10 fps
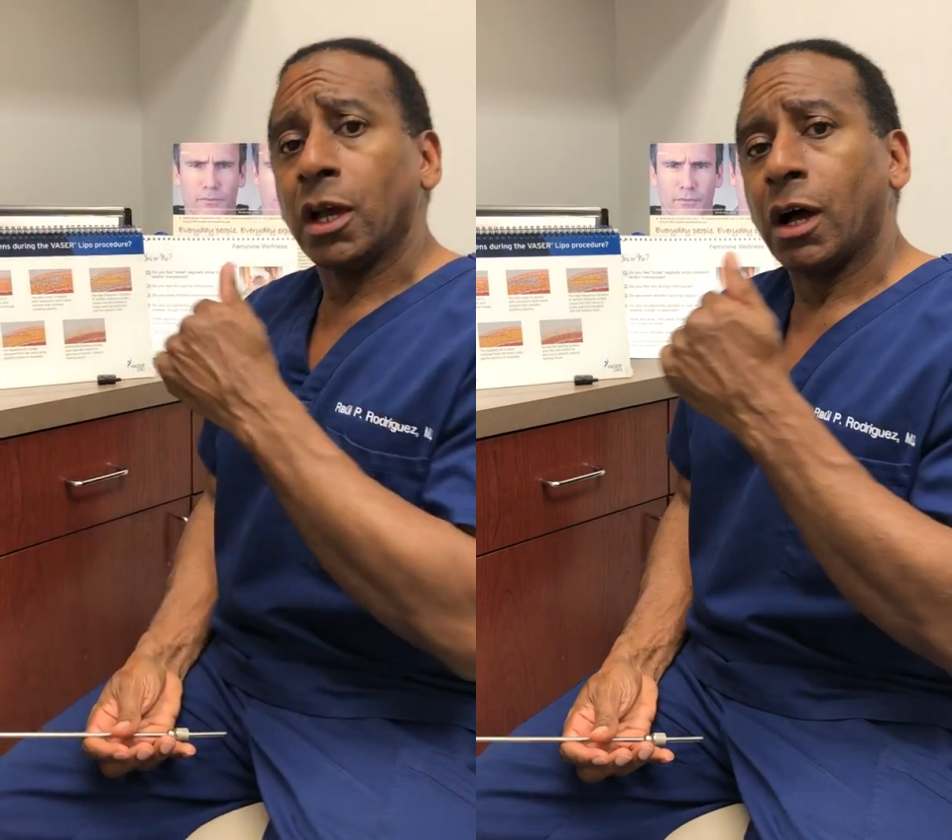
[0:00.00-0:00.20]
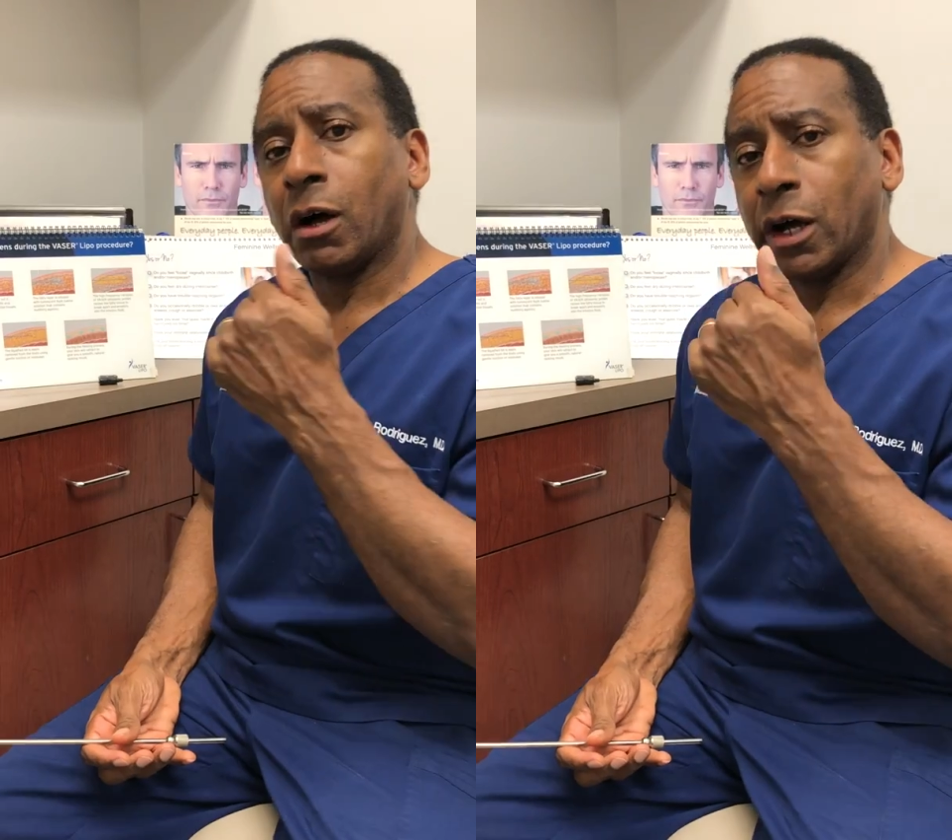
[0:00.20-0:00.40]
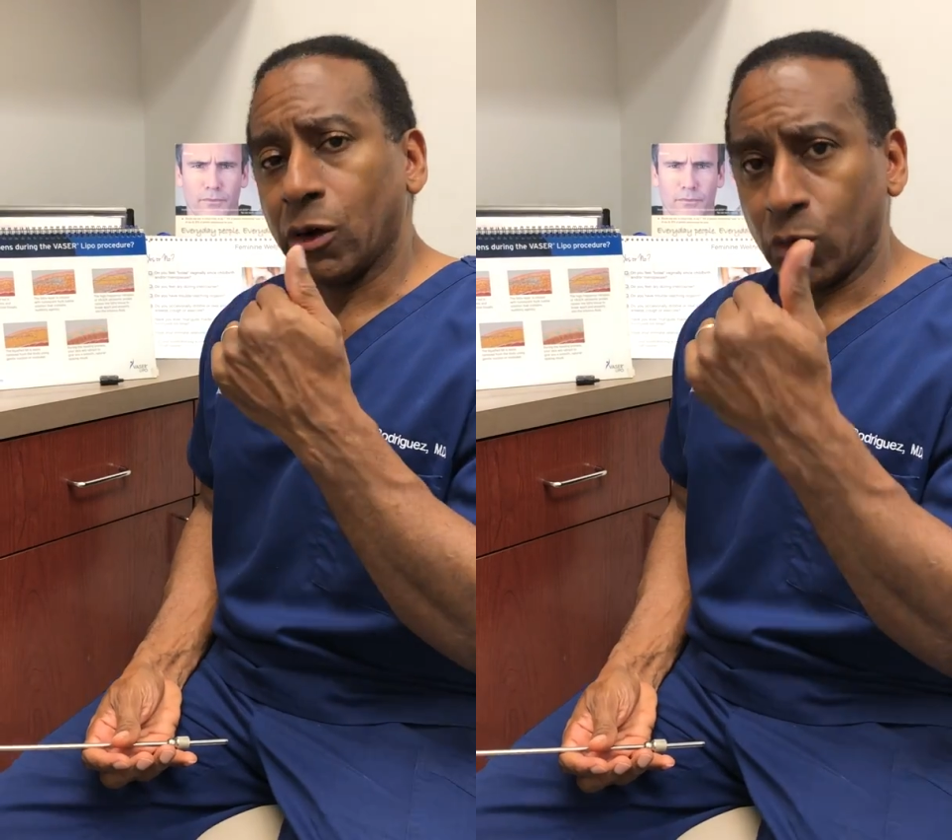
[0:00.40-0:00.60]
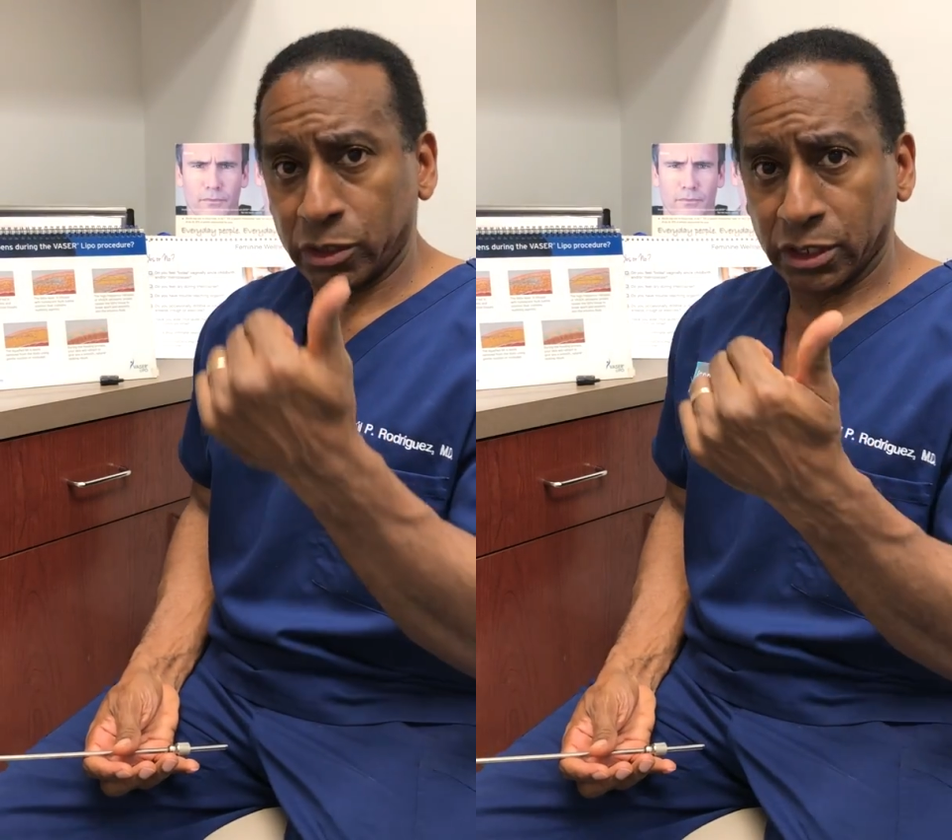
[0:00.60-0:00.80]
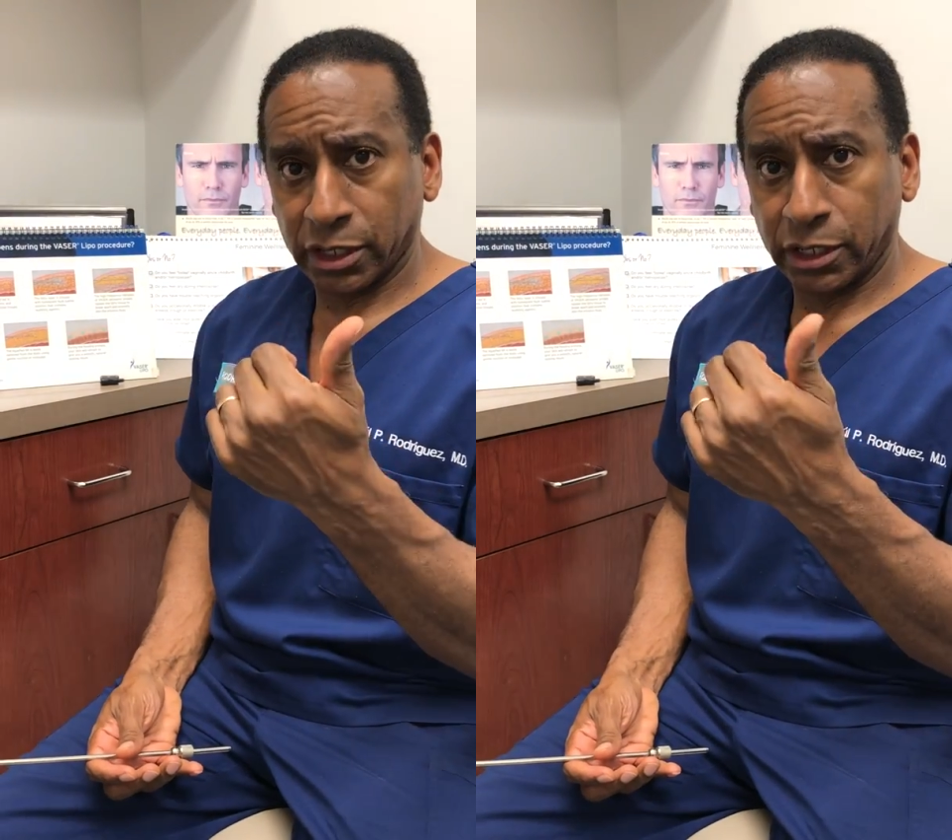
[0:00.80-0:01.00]
or
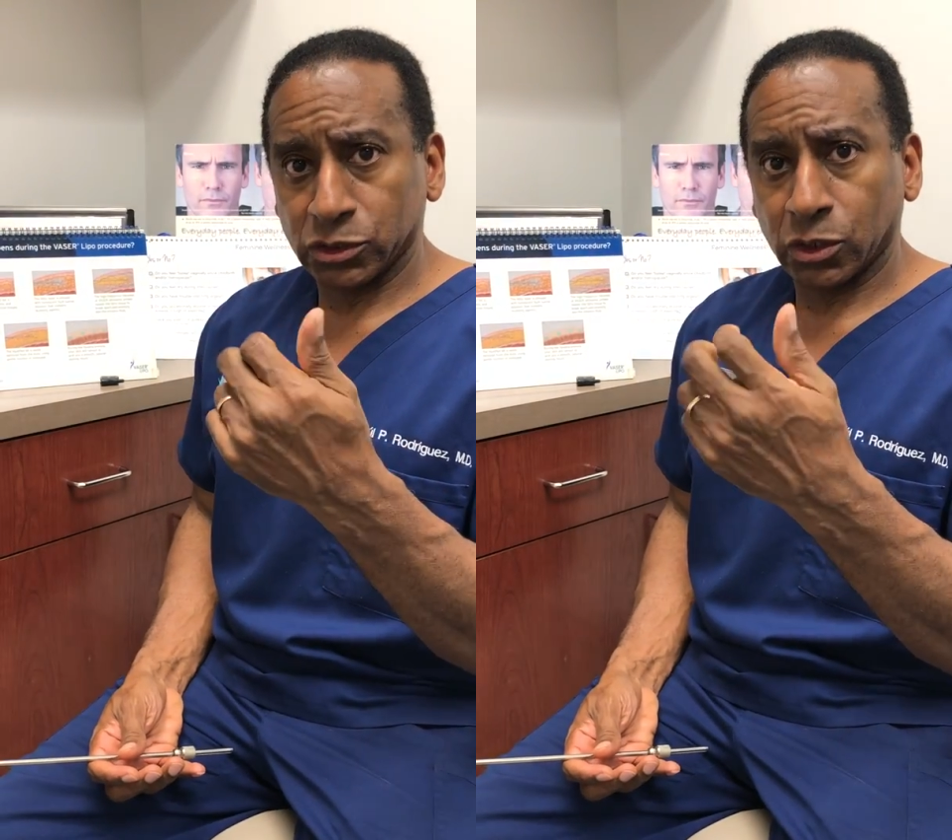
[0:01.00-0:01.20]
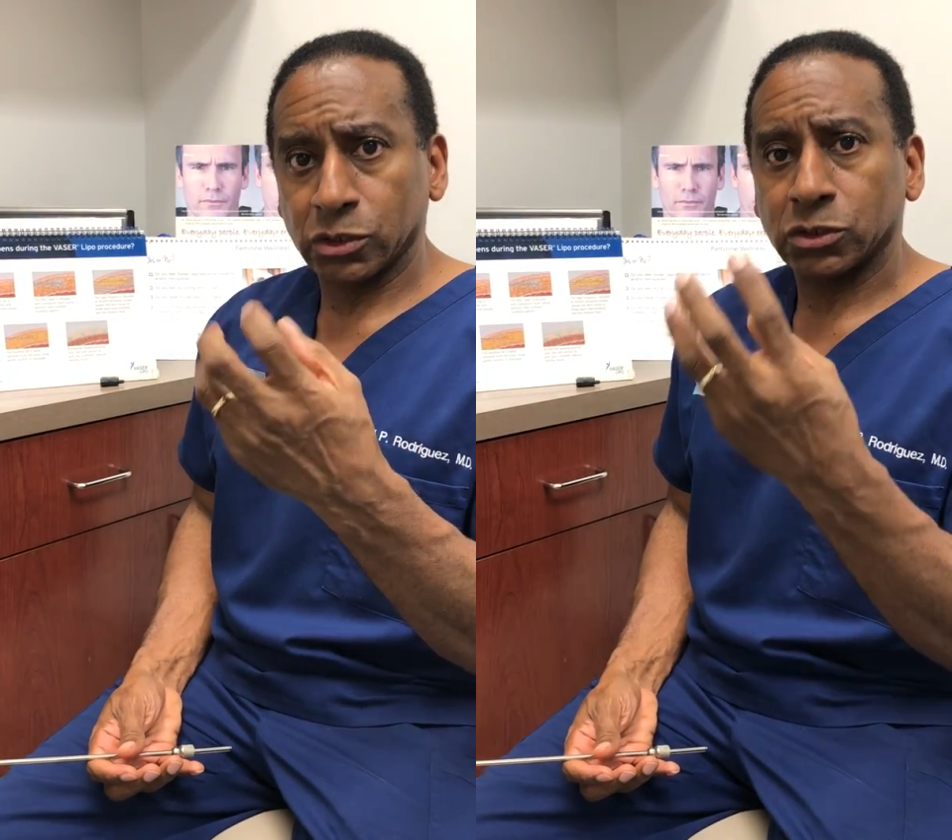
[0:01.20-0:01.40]
the laser,